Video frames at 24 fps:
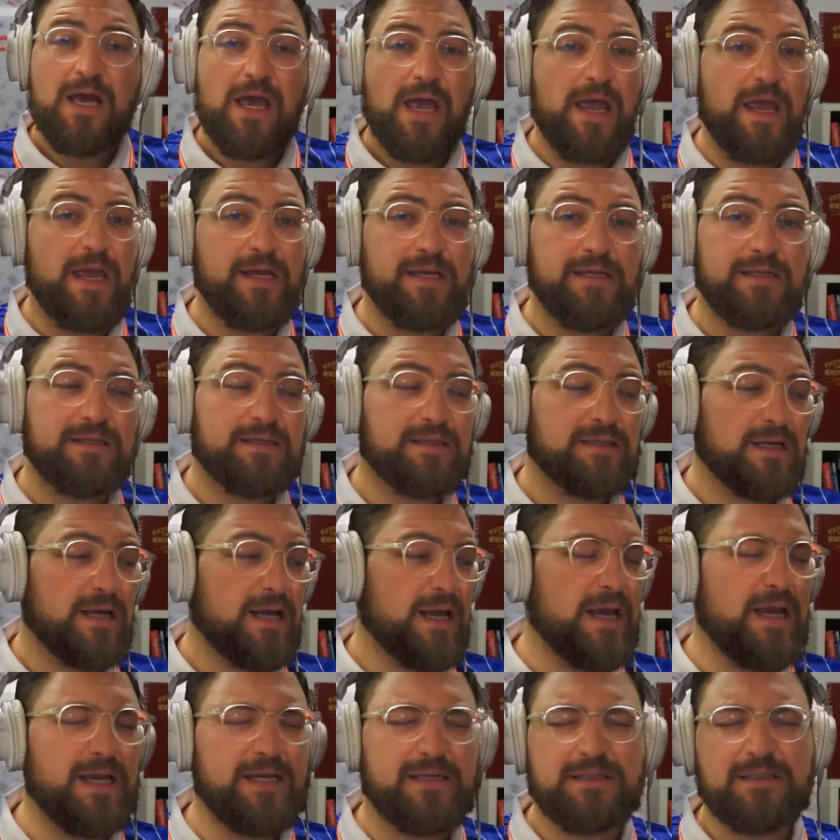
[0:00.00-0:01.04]
He's
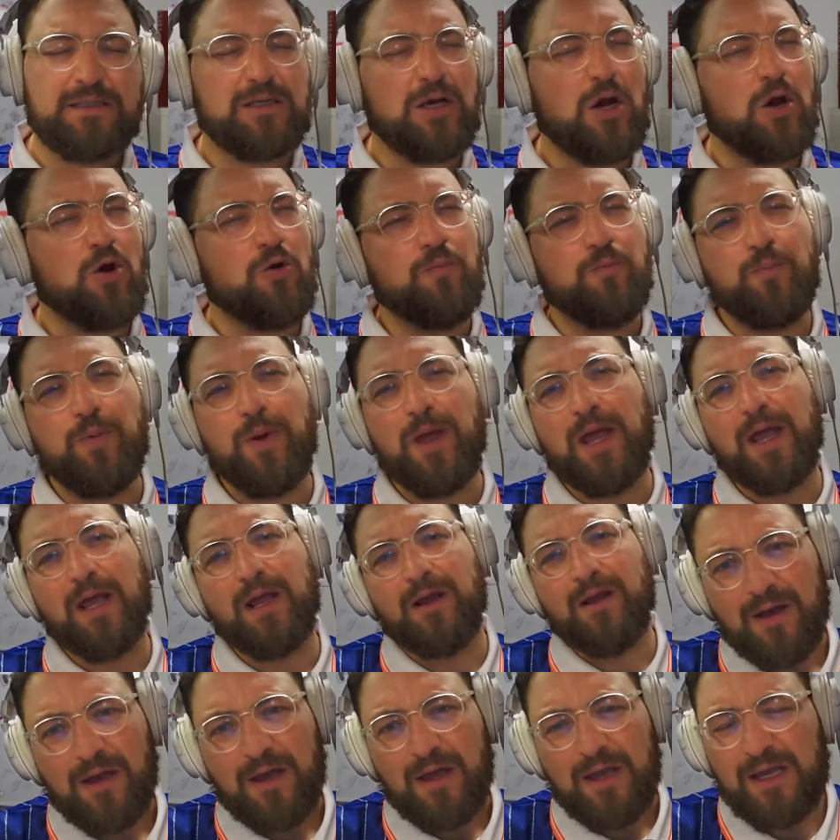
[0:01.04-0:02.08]
so
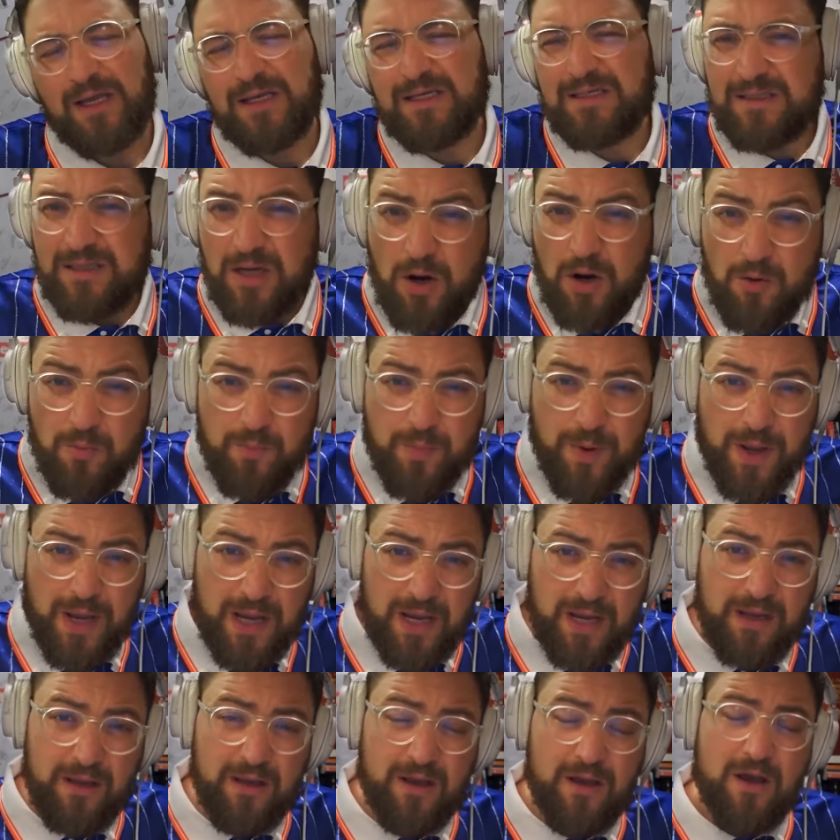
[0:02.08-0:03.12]
big. He's so
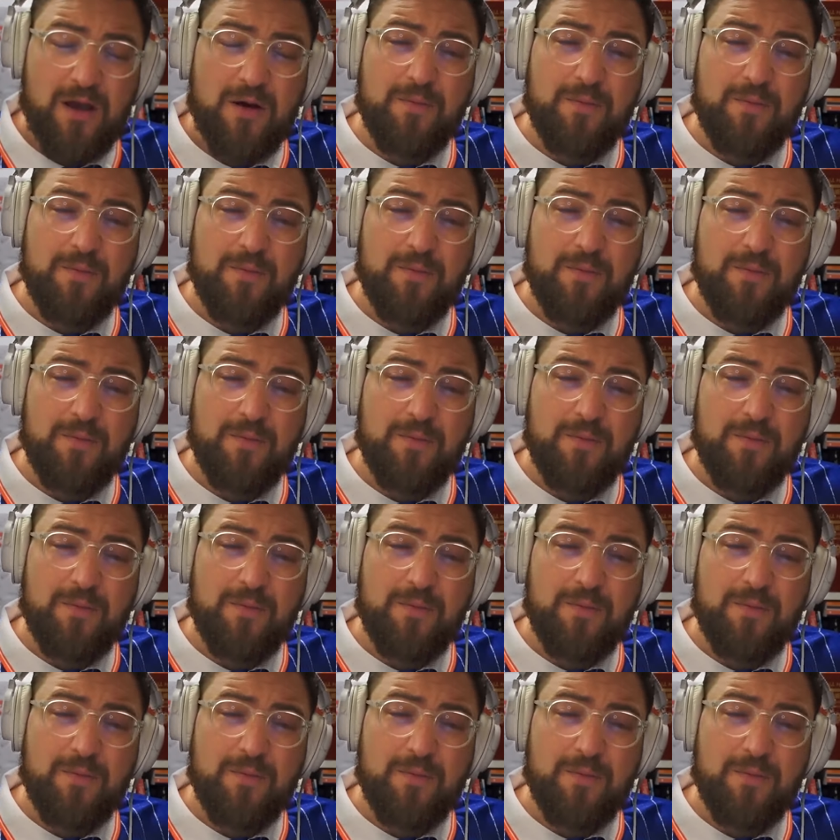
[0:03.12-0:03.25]
big.